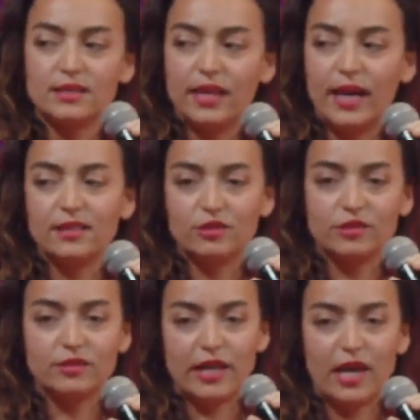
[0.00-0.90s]
into the
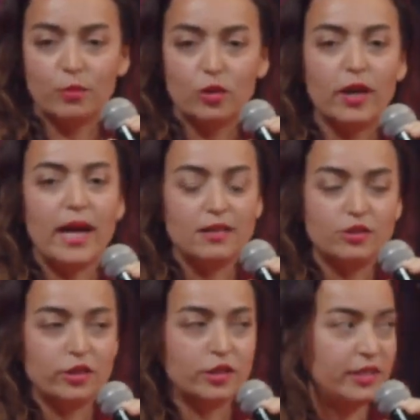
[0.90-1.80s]
table, into
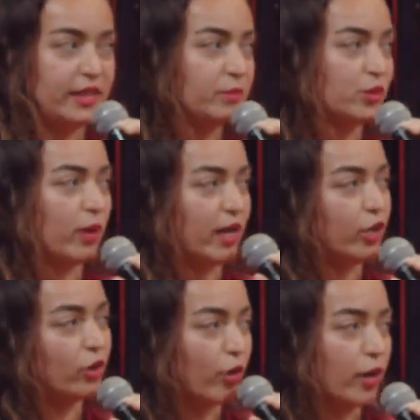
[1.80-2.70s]
your teams when
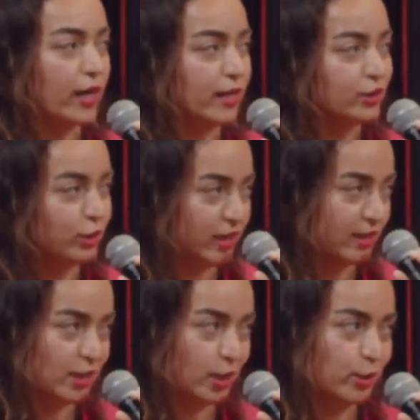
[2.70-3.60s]
you're going into these
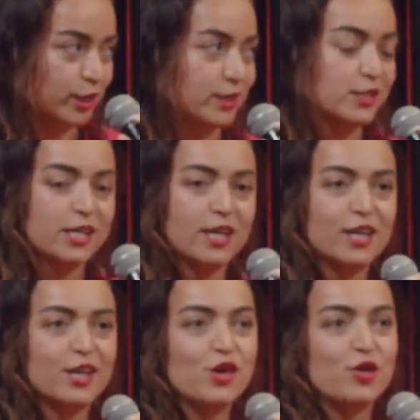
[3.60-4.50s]
solutions,
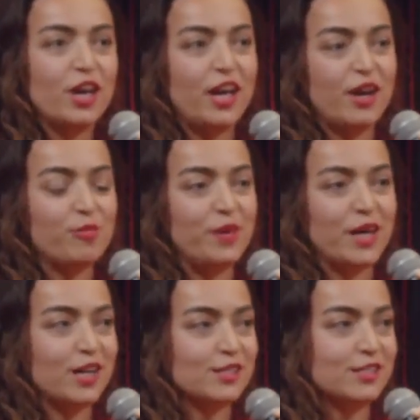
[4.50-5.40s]

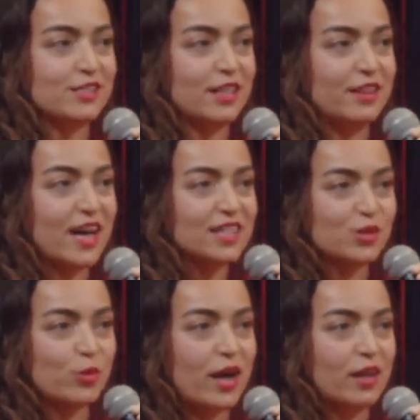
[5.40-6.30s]
because that's
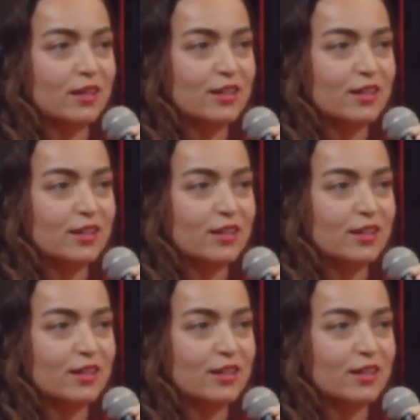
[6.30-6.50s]
when